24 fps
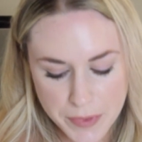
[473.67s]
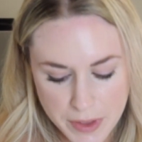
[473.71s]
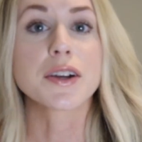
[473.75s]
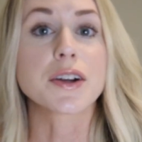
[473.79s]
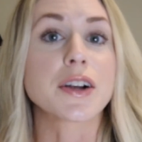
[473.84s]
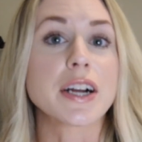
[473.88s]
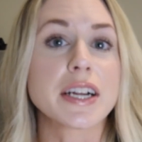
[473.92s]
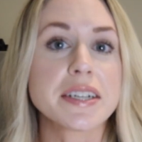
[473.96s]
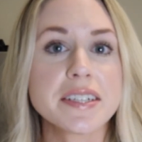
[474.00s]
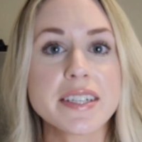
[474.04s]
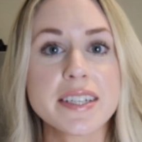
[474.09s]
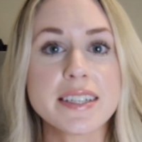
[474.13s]

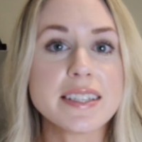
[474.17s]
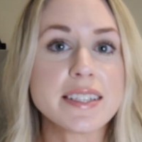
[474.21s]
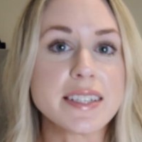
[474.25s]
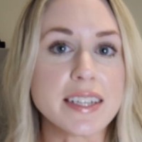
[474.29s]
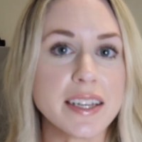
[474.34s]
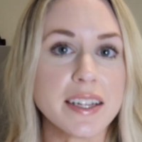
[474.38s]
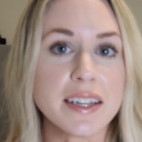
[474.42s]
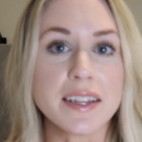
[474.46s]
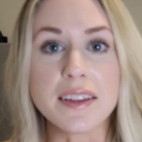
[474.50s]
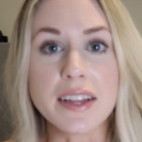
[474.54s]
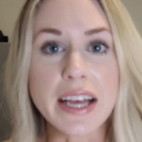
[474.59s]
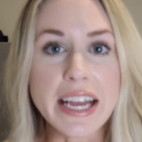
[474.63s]
Gretchen
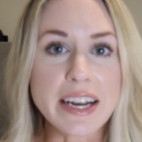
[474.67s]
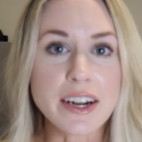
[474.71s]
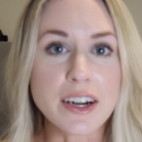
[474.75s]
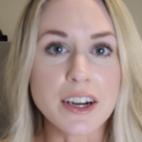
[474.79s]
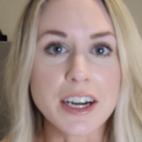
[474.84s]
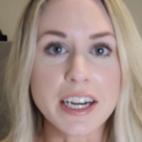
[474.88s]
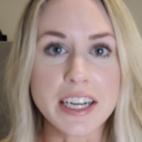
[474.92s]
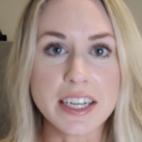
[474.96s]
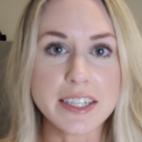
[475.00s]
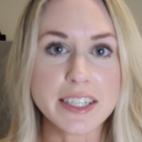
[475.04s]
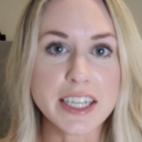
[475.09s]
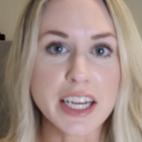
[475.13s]
did later
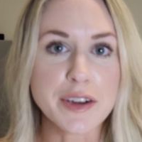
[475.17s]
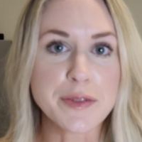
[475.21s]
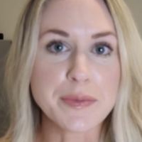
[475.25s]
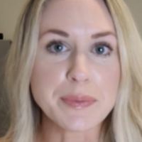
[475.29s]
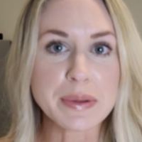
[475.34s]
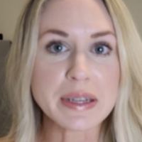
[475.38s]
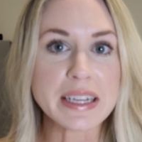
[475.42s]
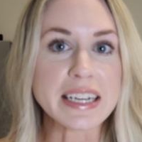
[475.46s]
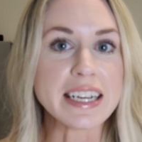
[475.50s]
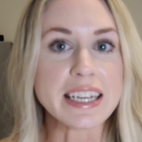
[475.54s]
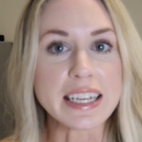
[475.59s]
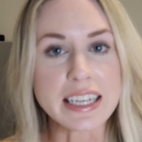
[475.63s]
end up
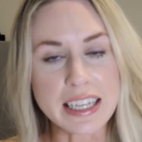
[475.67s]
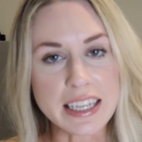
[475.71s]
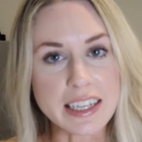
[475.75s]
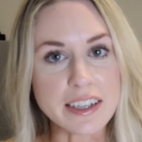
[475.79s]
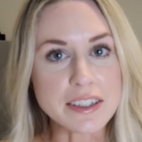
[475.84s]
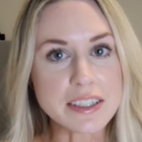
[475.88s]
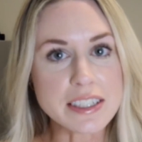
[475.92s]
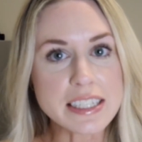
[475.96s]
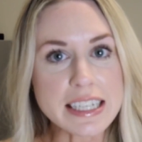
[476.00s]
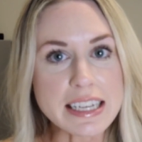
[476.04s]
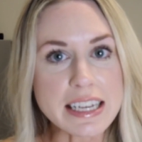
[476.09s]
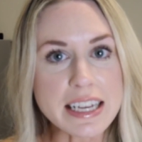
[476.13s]
pleading
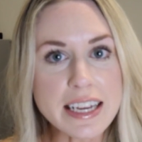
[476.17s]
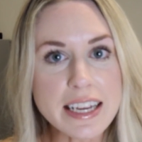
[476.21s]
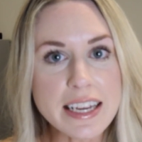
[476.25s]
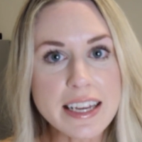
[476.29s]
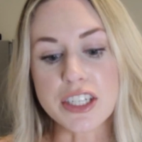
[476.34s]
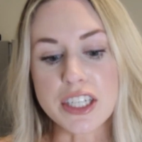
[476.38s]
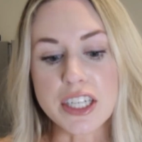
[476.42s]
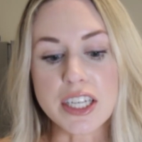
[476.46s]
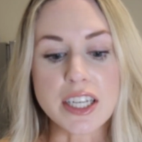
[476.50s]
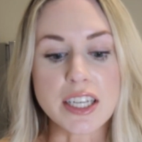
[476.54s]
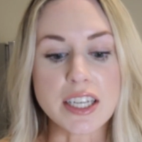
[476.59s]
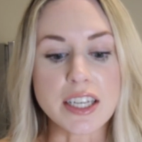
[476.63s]
guilty.
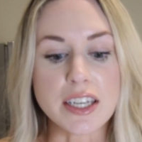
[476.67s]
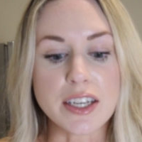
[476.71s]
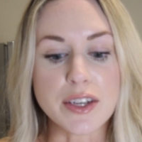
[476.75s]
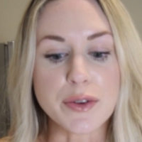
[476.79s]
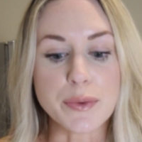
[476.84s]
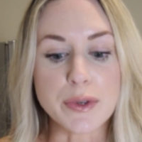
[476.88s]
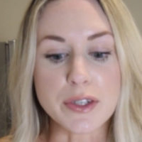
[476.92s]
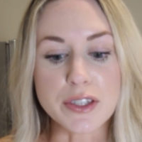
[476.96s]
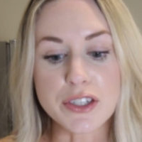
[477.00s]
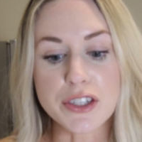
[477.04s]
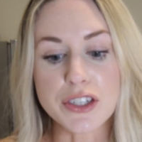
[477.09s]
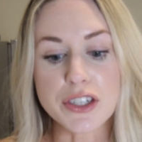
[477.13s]
She
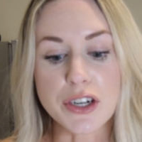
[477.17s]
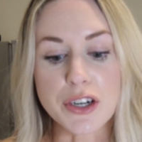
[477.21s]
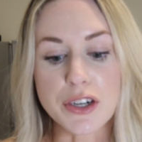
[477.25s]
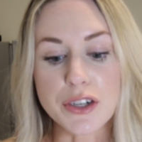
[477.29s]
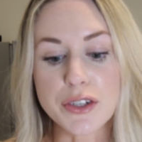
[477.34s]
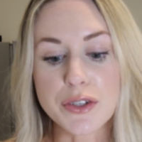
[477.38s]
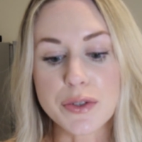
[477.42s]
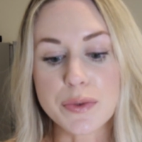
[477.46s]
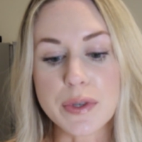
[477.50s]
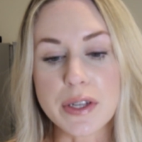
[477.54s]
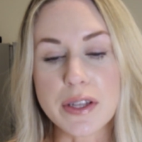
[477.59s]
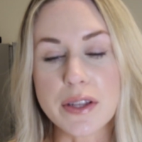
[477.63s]
was
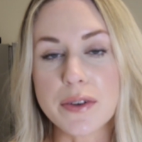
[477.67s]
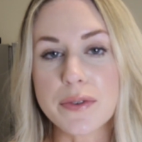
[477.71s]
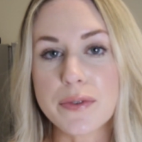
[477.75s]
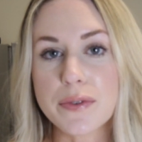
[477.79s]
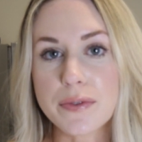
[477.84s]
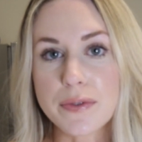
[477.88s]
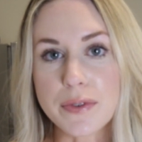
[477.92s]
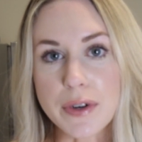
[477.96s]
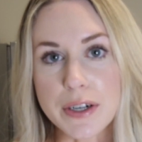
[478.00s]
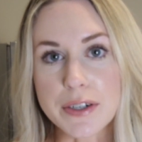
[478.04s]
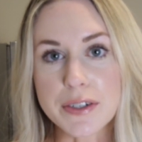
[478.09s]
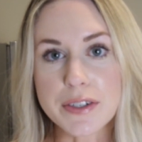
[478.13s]
charged with
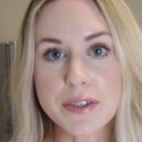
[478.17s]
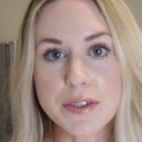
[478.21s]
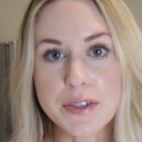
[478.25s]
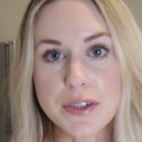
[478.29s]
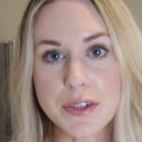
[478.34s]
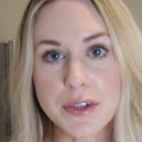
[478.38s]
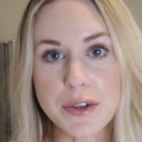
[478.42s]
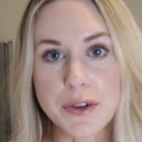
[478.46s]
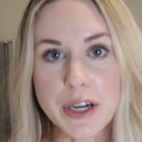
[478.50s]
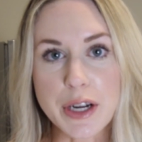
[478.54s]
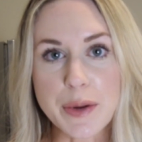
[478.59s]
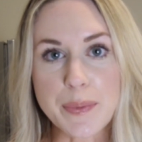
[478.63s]

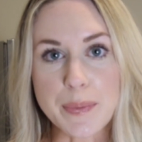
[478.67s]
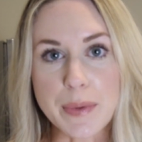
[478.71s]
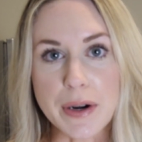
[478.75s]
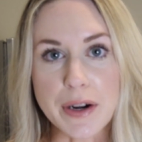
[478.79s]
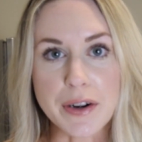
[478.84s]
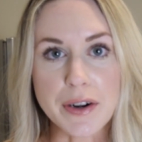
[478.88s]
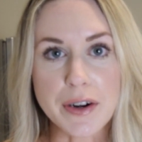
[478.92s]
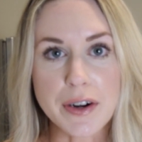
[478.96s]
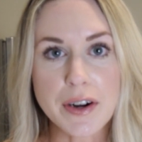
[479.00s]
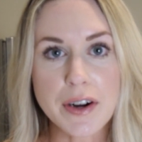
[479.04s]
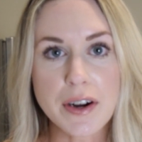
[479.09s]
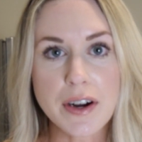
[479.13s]
first-degree
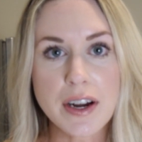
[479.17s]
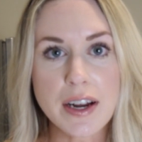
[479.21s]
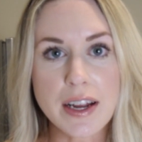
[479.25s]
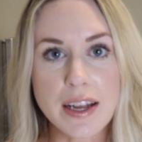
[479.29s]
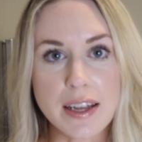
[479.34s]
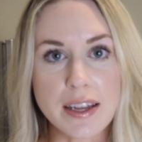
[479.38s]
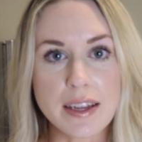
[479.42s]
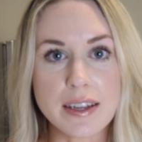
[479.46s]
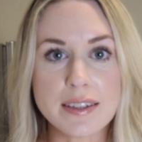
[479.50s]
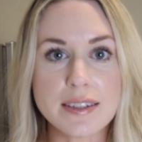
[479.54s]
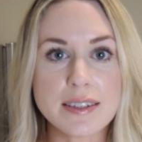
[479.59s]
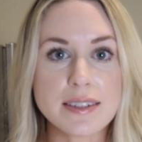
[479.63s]
murder
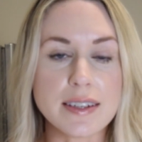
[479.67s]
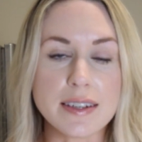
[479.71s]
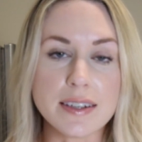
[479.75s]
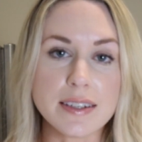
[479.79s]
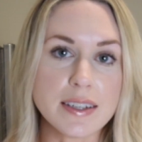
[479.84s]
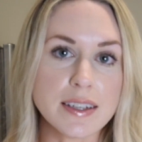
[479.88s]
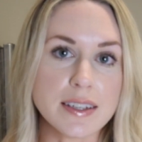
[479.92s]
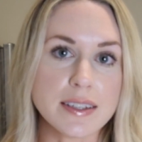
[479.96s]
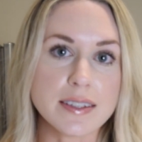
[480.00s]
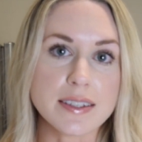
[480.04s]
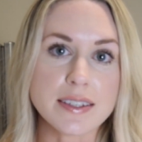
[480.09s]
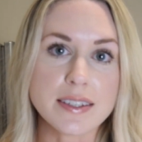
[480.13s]
and
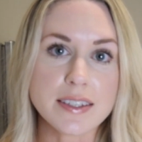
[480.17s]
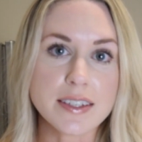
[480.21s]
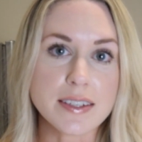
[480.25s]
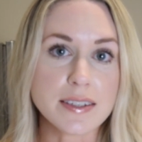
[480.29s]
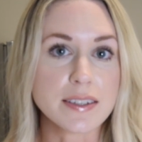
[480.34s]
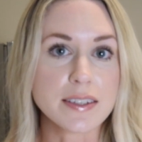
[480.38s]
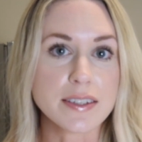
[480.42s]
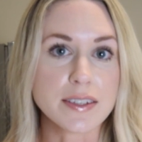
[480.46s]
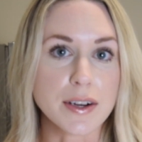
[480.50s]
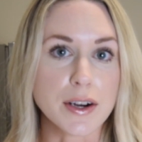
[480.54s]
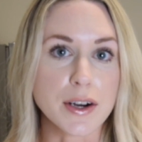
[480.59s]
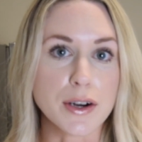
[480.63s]
sentenced to
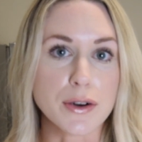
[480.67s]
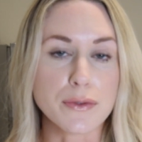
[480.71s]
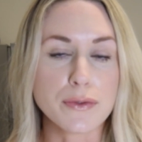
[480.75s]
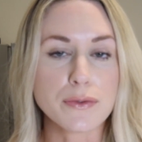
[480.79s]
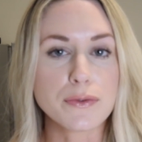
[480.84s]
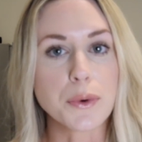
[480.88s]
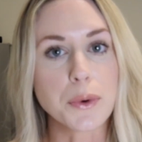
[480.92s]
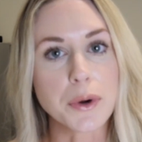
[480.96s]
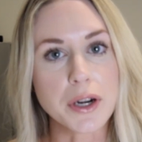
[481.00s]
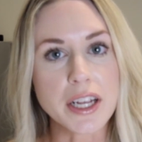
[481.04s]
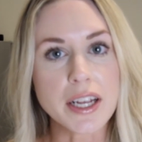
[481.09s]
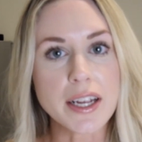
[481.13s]
serve
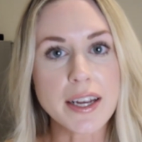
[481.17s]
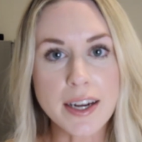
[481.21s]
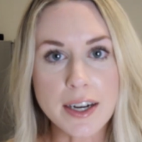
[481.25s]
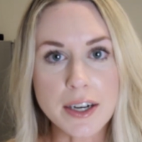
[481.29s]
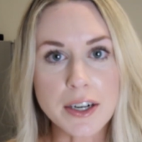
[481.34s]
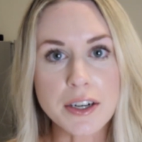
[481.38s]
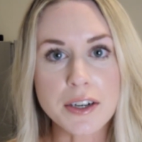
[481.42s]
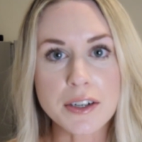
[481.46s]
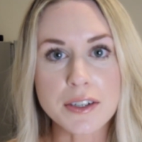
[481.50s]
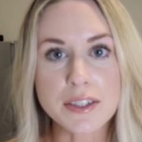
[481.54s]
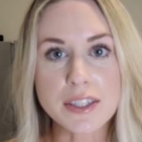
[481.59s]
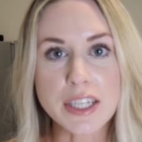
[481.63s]
40
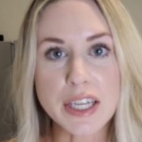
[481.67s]
years